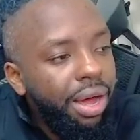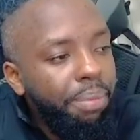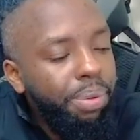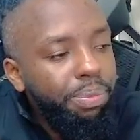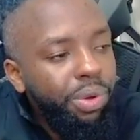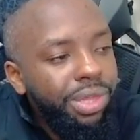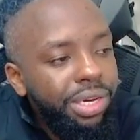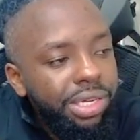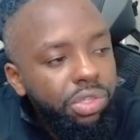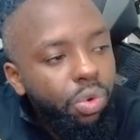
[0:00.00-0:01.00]
people in the
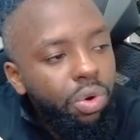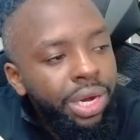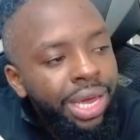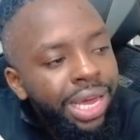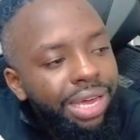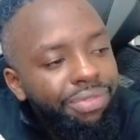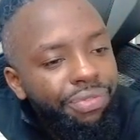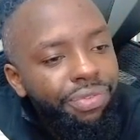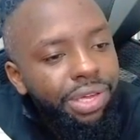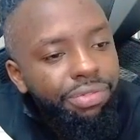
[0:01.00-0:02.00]
Discord, if
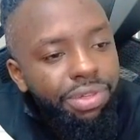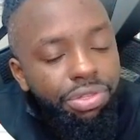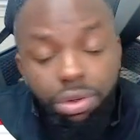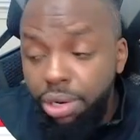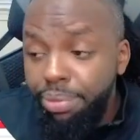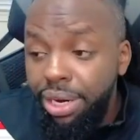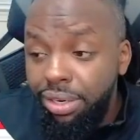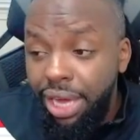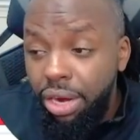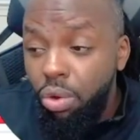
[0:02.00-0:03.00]
the
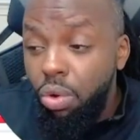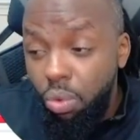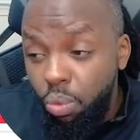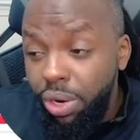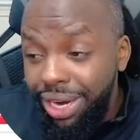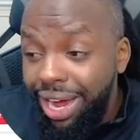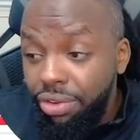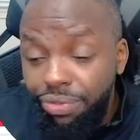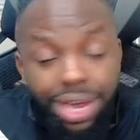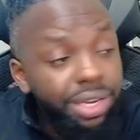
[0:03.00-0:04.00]
30-minute candle would
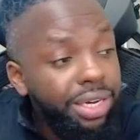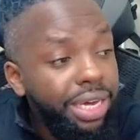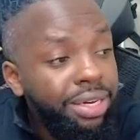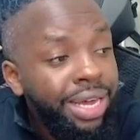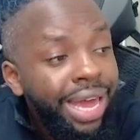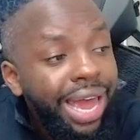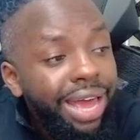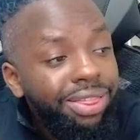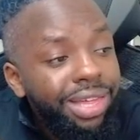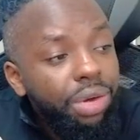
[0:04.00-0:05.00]
not validate,
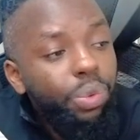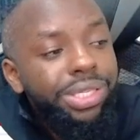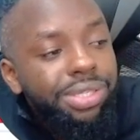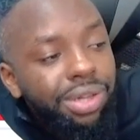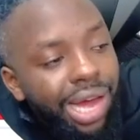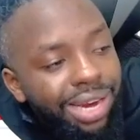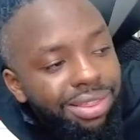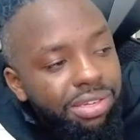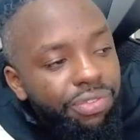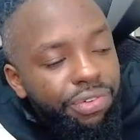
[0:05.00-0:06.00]
and then we still
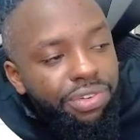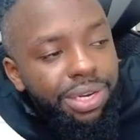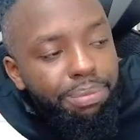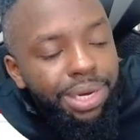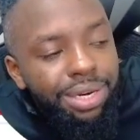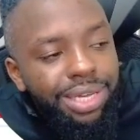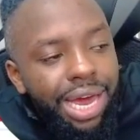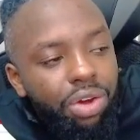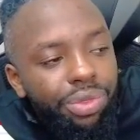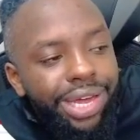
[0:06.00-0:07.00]
had this 15-minute
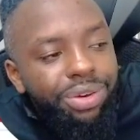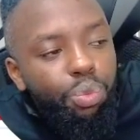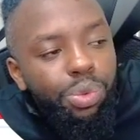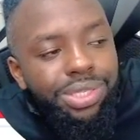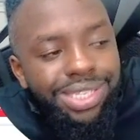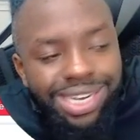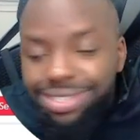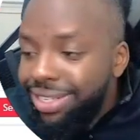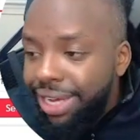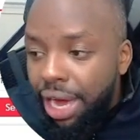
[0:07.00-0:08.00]
candle that was
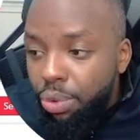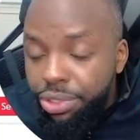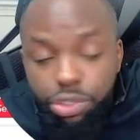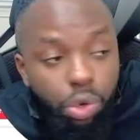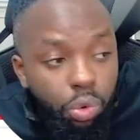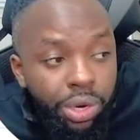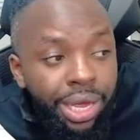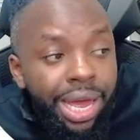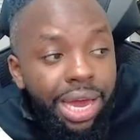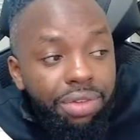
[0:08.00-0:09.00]
testing our zone,
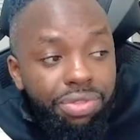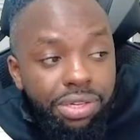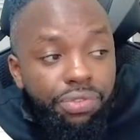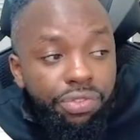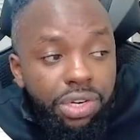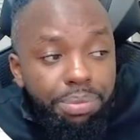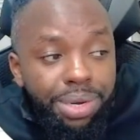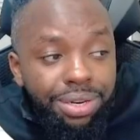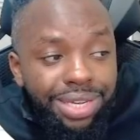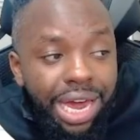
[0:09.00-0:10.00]
and if this
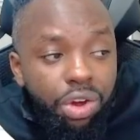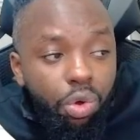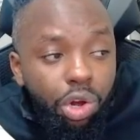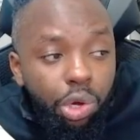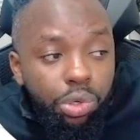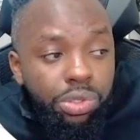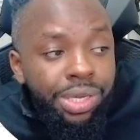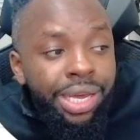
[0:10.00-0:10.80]
15-minute candle closed